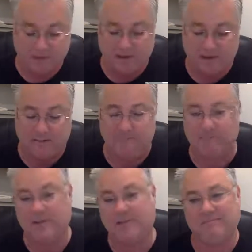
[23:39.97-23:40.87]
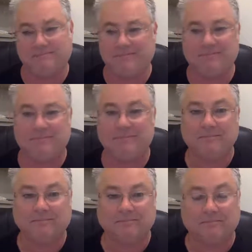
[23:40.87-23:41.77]
So you wouldn't
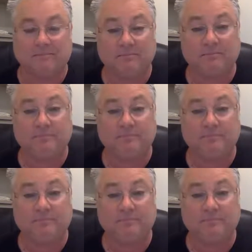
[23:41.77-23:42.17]
recommend Post-it